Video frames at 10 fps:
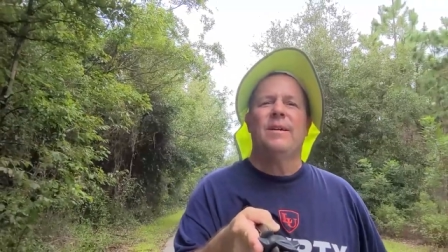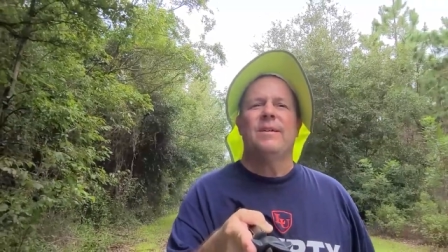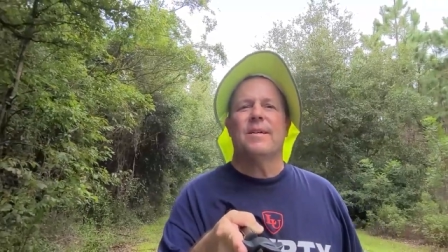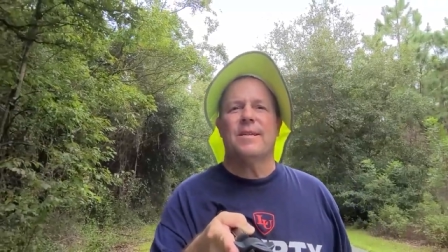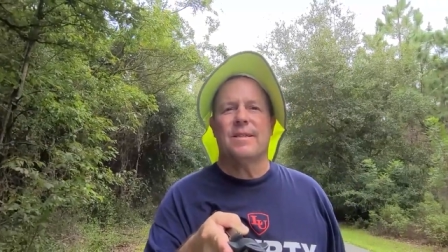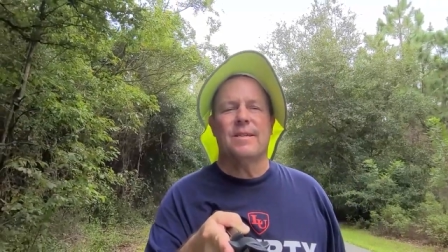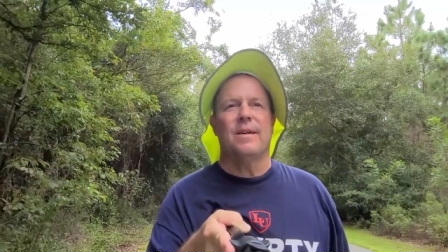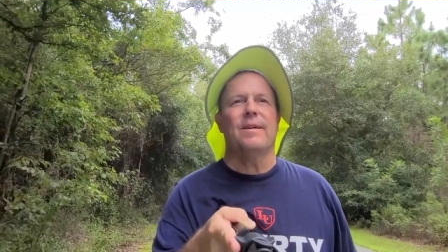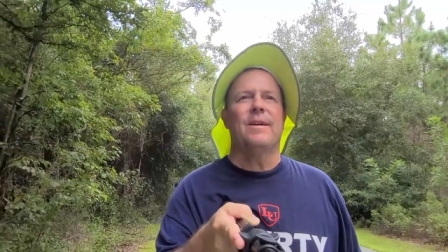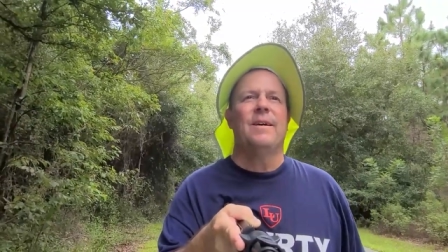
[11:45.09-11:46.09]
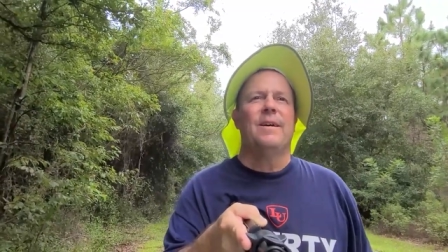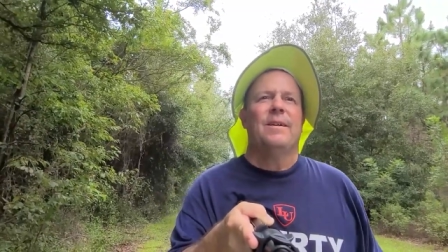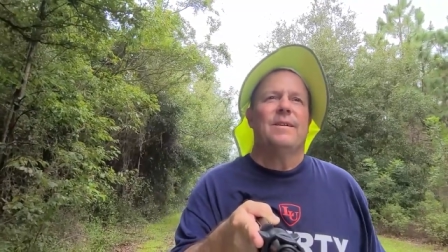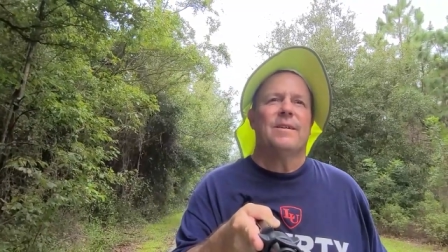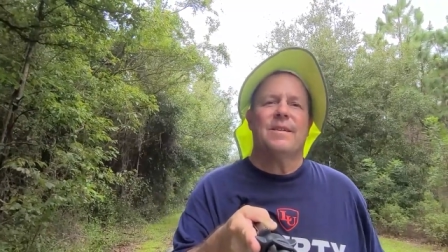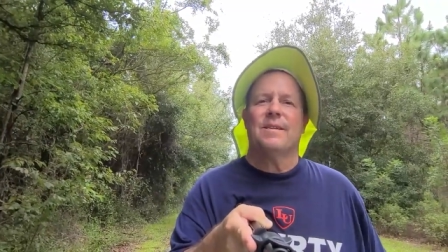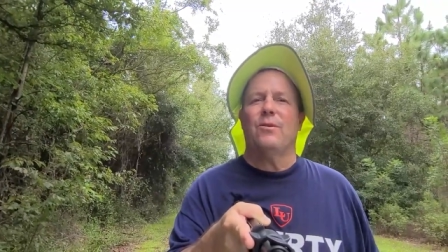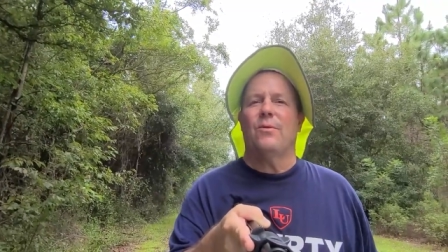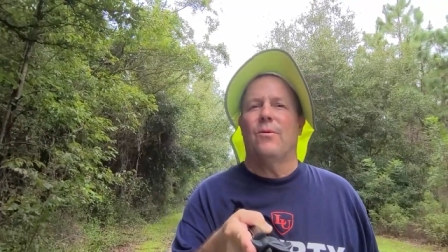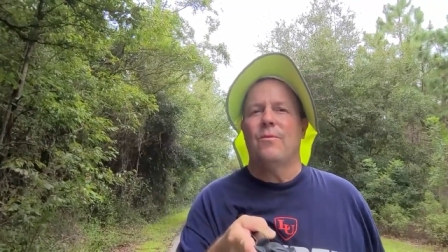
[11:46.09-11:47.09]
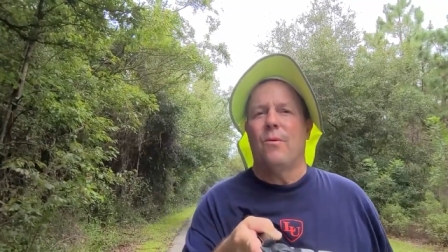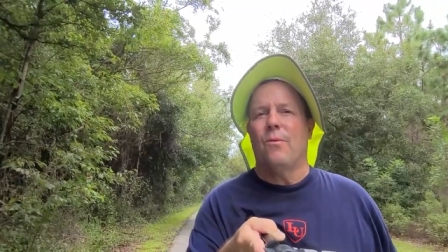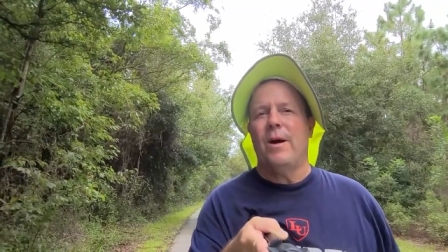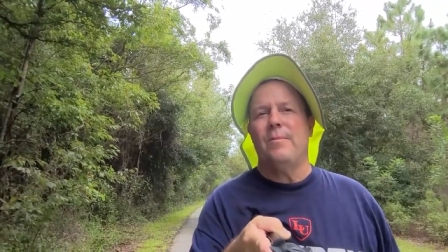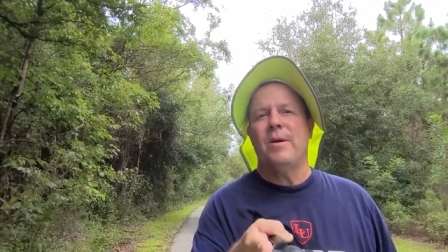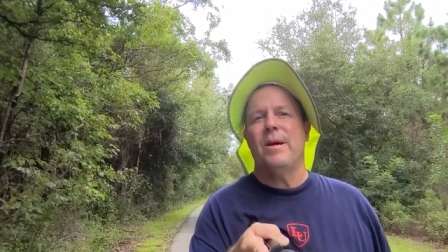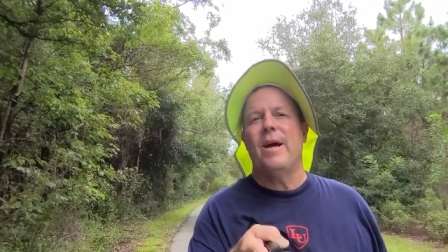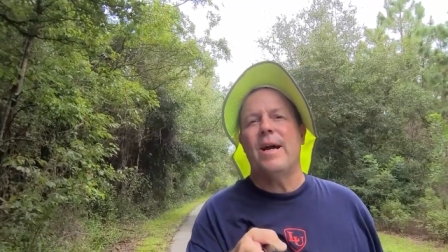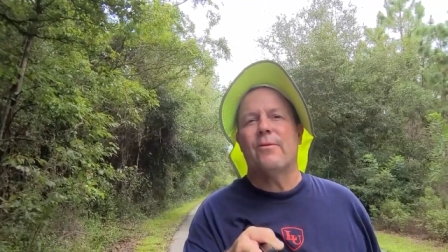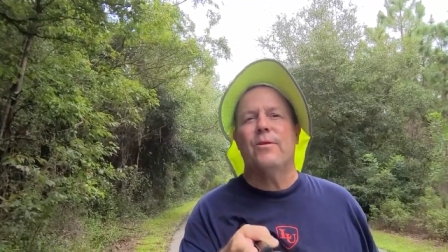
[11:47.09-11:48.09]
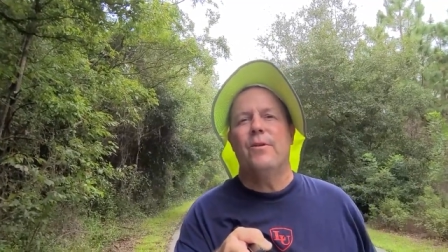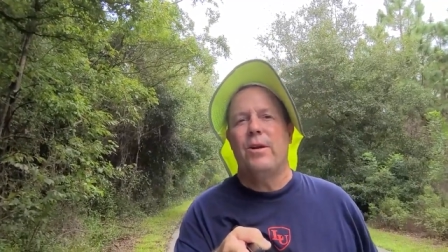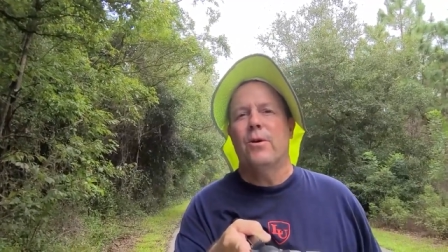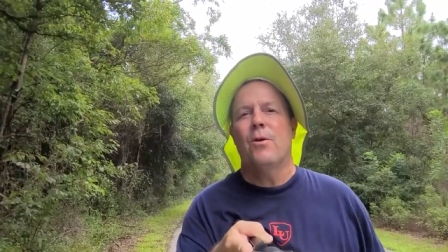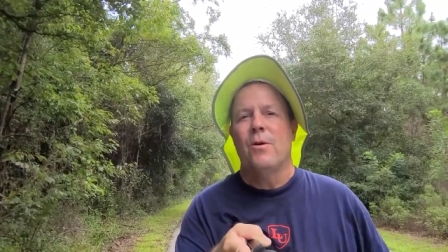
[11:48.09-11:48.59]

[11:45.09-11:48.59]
This is a, this is a white man angry video.